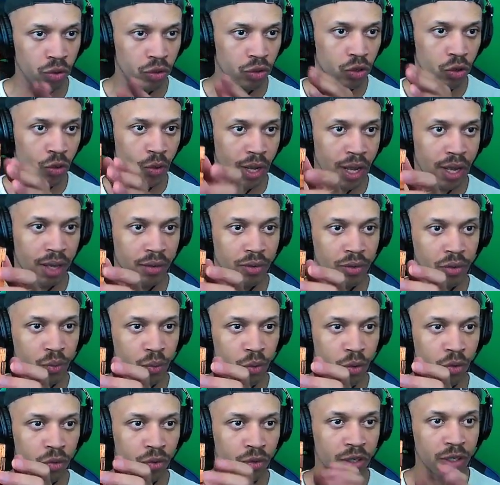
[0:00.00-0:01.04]
so it has the
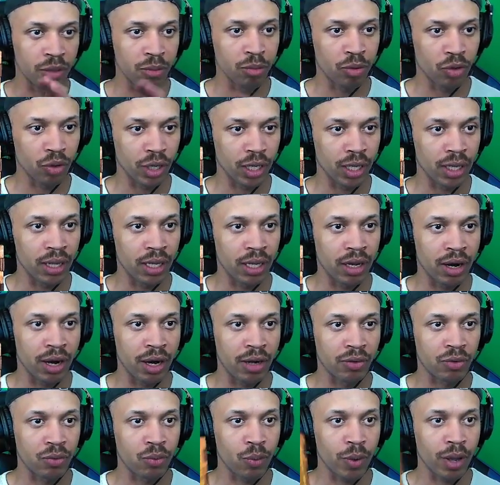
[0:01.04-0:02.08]
rogue symbol in there
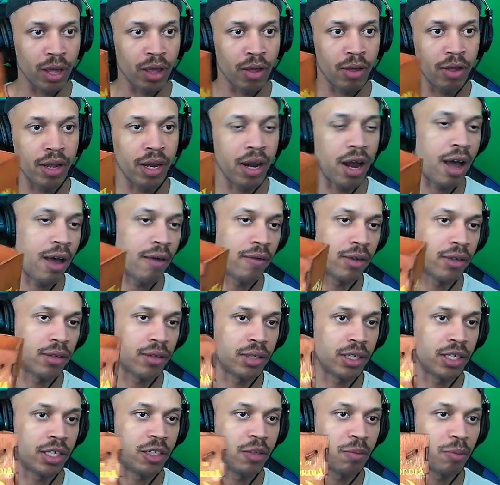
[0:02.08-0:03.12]
as well, and obviously
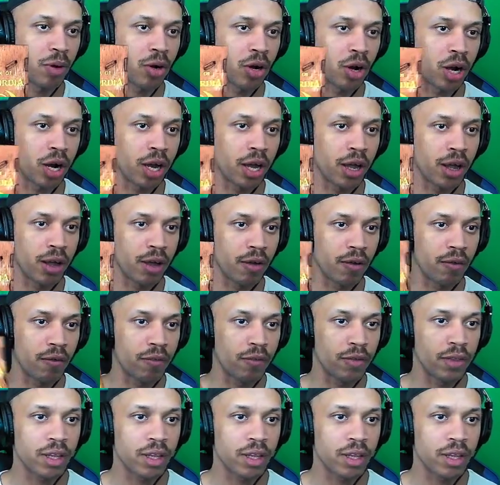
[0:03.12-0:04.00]
he's part of